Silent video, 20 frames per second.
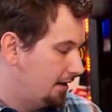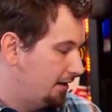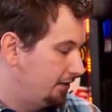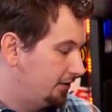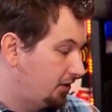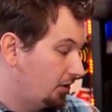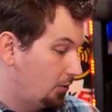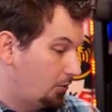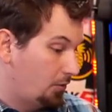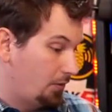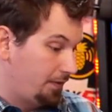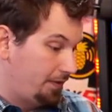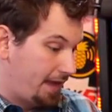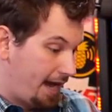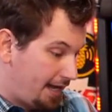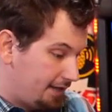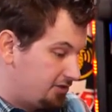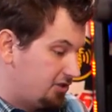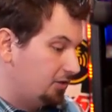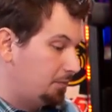So
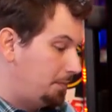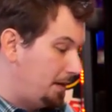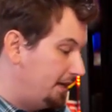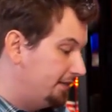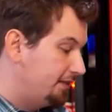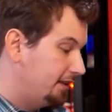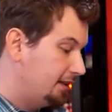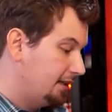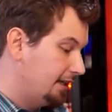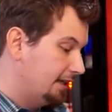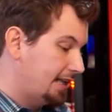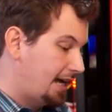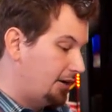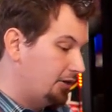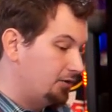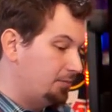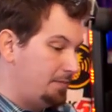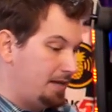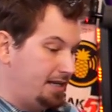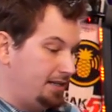that just basically
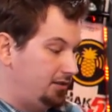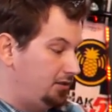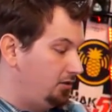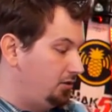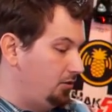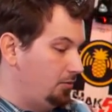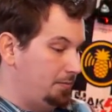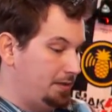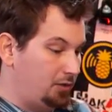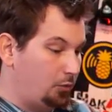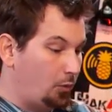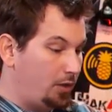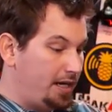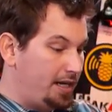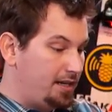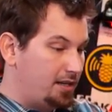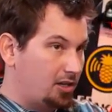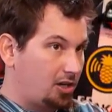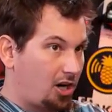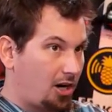allows me to,
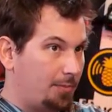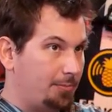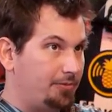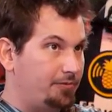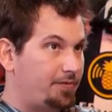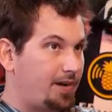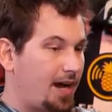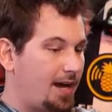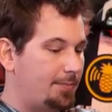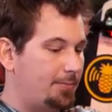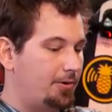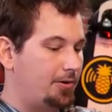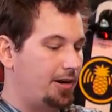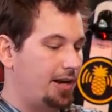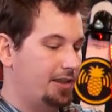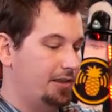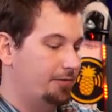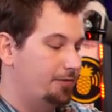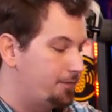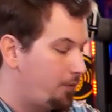between the carbon fiber
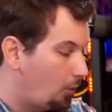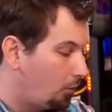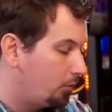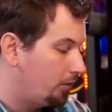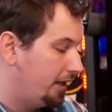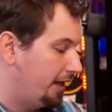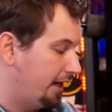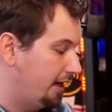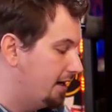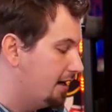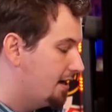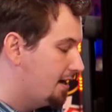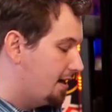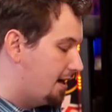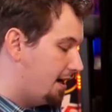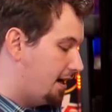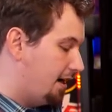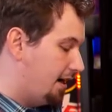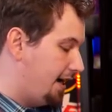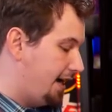and the folding
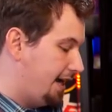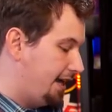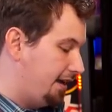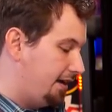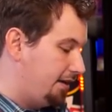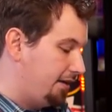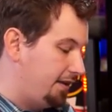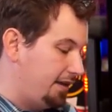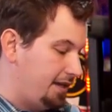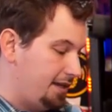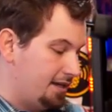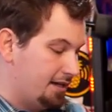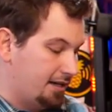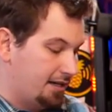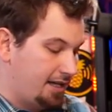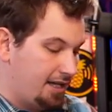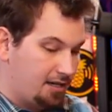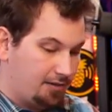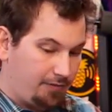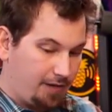and the
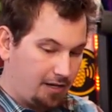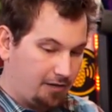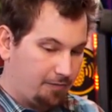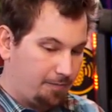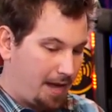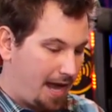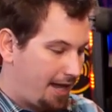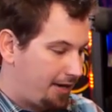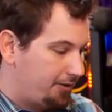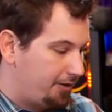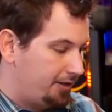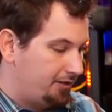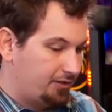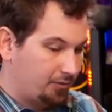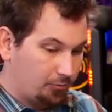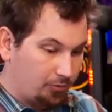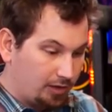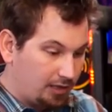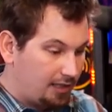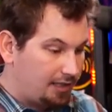innovative batteries,
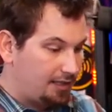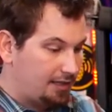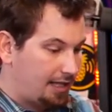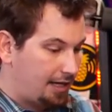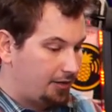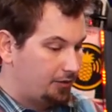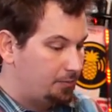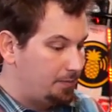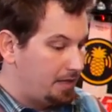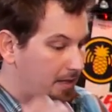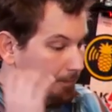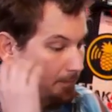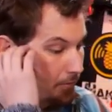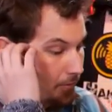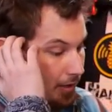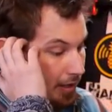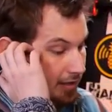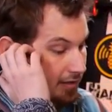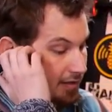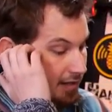it really allows me to
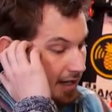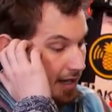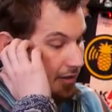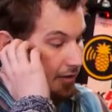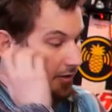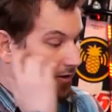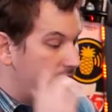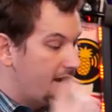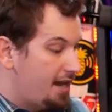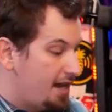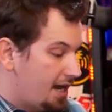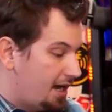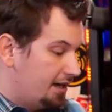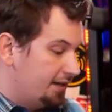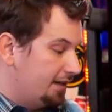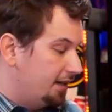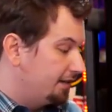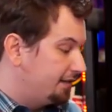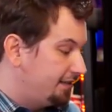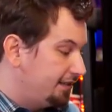bring together
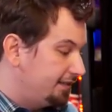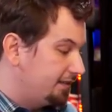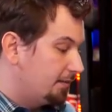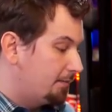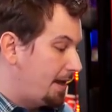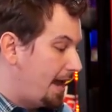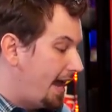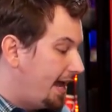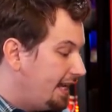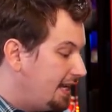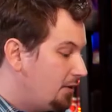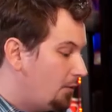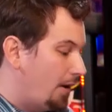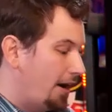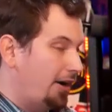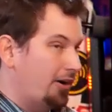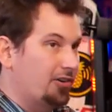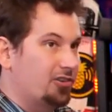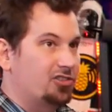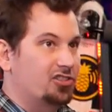a system
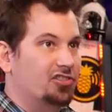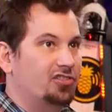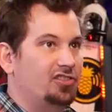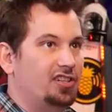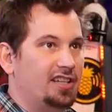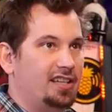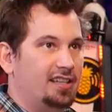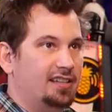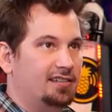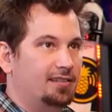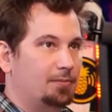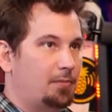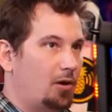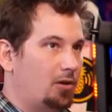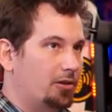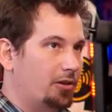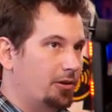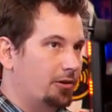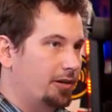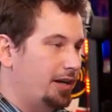anywhere just in this
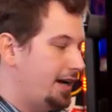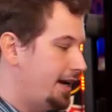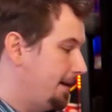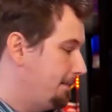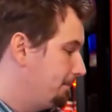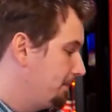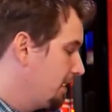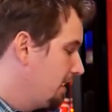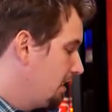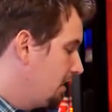small little guy.